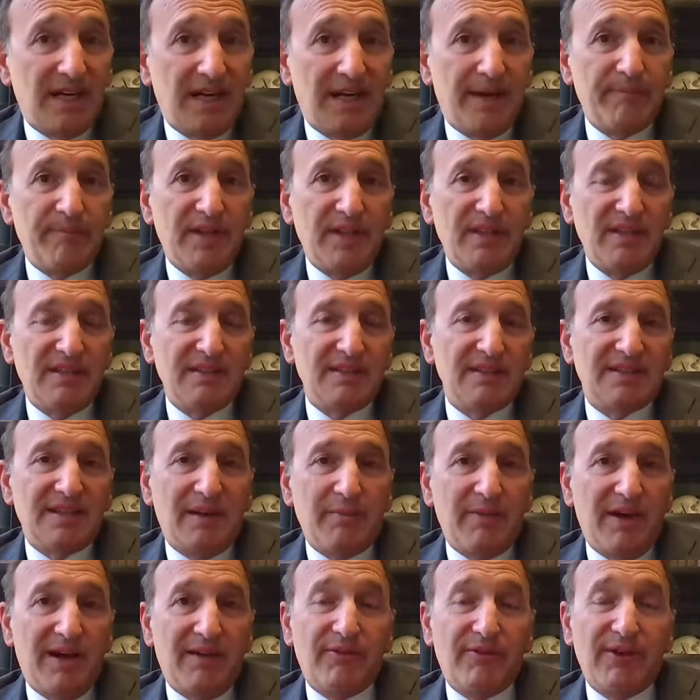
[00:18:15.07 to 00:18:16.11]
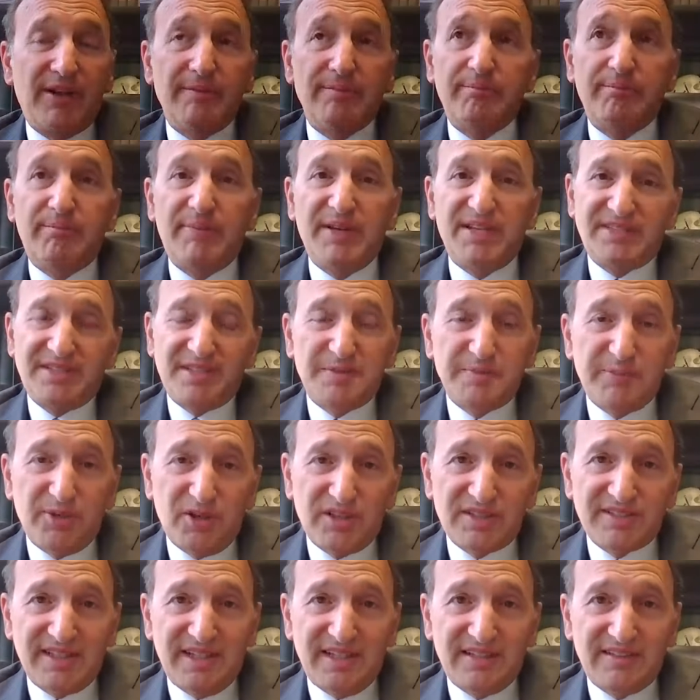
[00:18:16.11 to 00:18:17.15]
Some I've written business
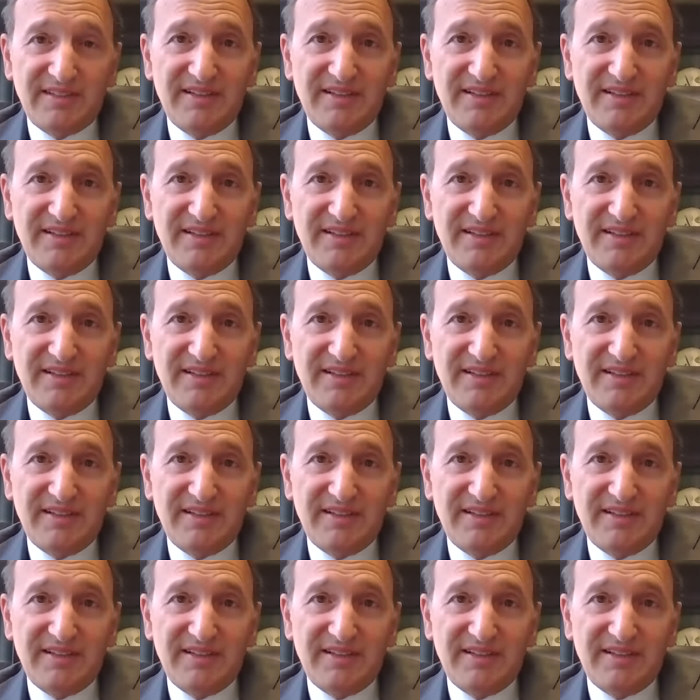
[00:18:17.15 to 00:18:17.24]
books.